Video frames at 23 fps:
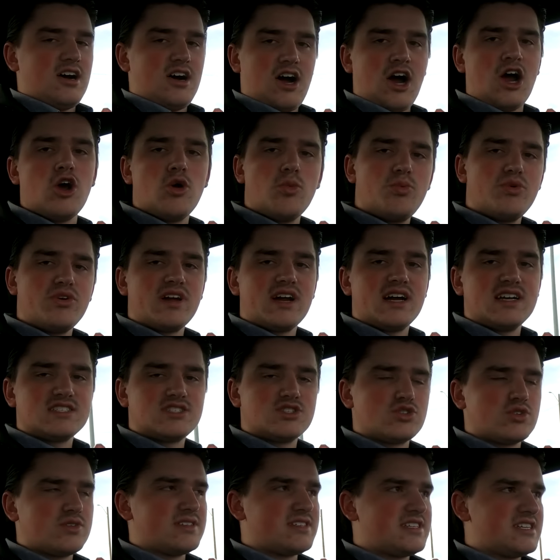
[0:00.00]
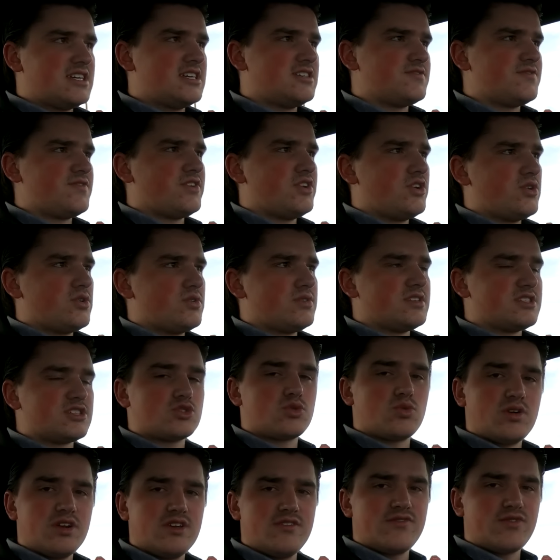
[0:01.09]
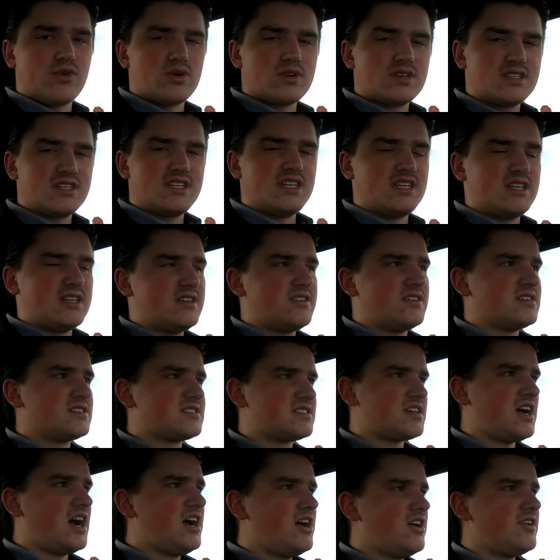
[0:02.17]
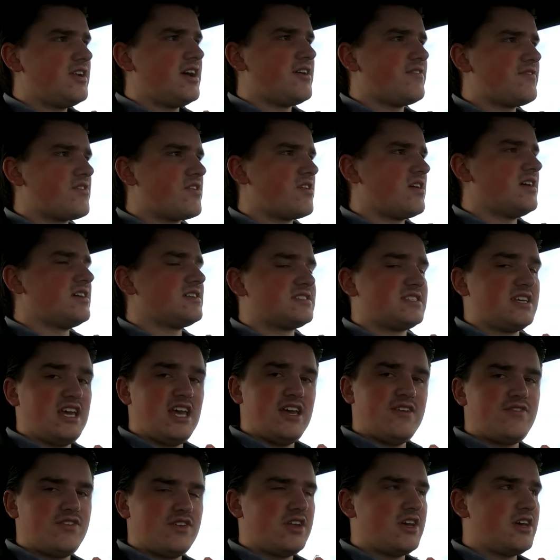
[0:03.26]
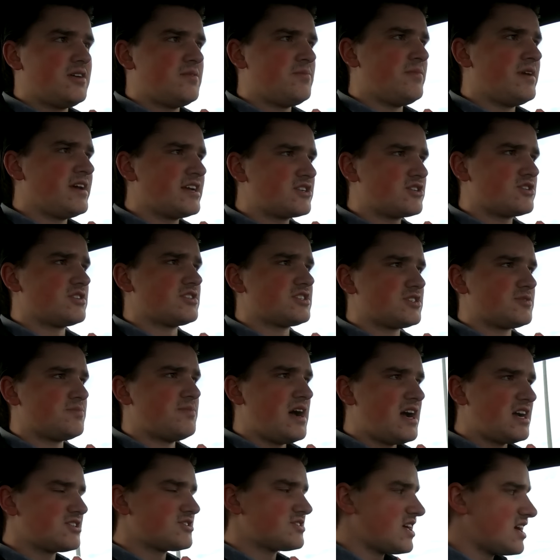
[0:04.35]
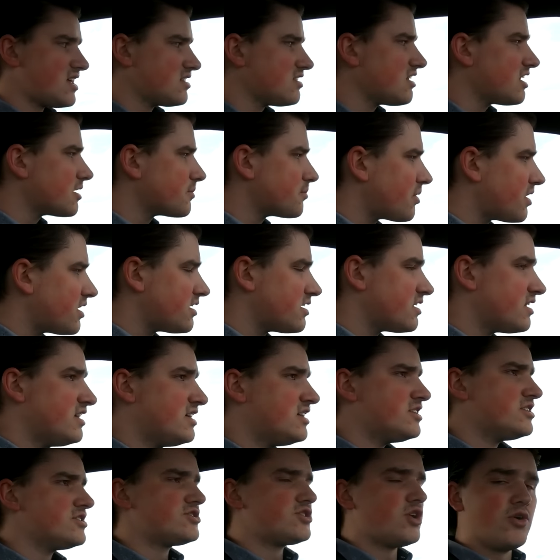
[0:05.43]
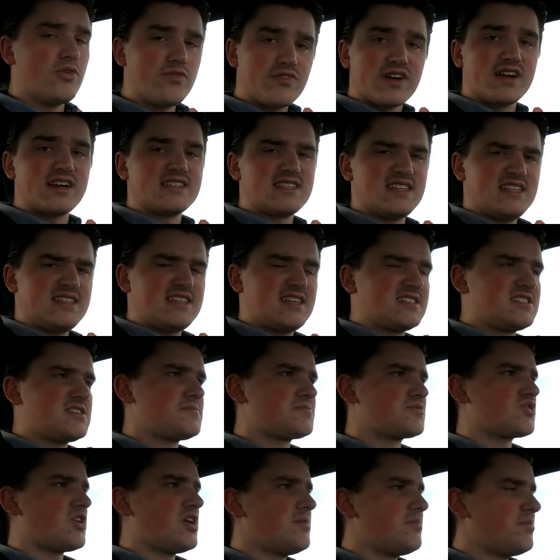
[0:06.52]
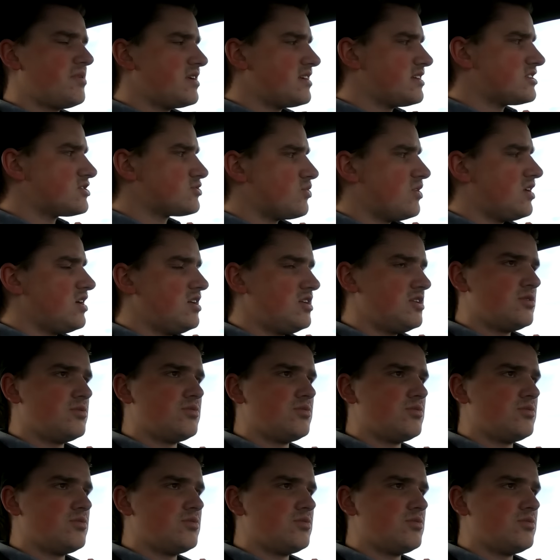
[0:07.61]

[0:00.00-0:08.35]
I hope you guys enjoyed today's video on this 2014 Scion FRS. If you did, make sure to smash that like button. Don't forget to hit that subscribe button as well.